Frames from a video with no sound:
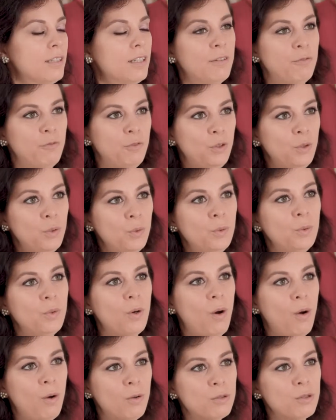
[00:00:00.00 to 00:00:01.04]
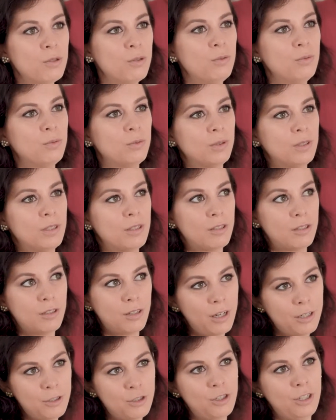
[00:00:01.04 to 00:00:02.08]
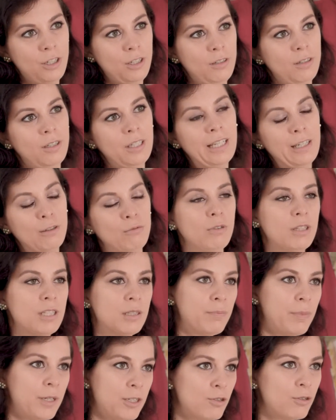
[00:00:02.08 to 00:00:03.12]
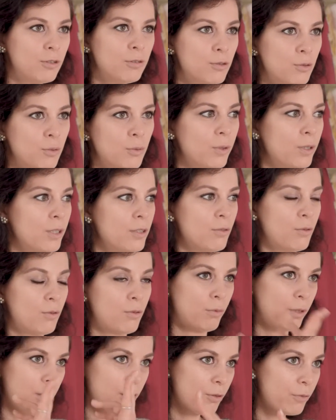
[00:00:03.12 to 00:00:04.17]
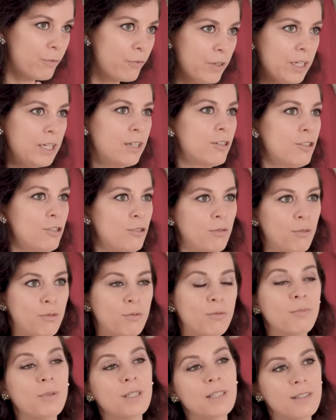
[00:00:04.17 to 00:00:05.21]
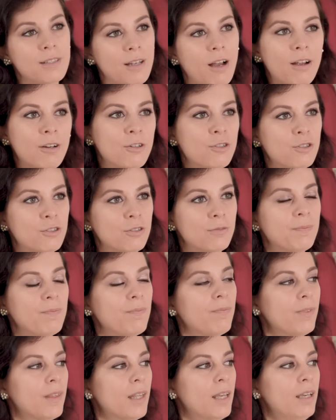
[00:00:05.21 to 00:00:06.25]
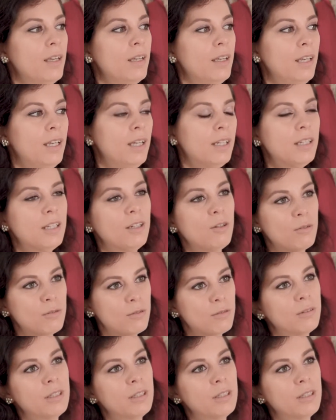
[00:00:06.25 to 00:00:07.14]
if you also touch it, again, with special toys or with your fingers or through massage, it can also